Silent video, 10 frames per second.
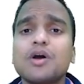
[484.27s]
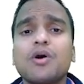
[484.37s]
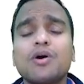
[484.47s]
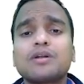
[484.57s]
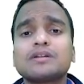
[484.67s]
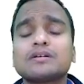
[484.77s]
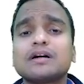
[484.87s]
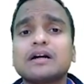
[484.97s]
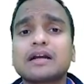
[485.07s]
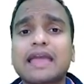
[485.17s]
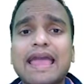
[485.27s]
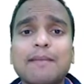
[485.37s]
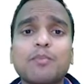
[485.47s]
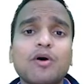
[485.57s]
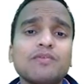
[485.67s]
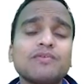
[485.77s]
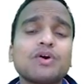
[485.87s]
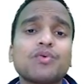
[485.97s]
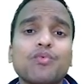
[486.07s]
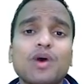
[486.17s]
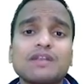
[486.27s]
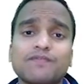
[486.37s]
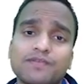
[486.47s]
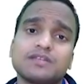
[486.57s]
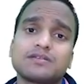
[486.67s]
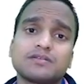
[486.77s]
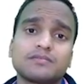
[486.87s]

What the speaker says: on a gap of 1 feet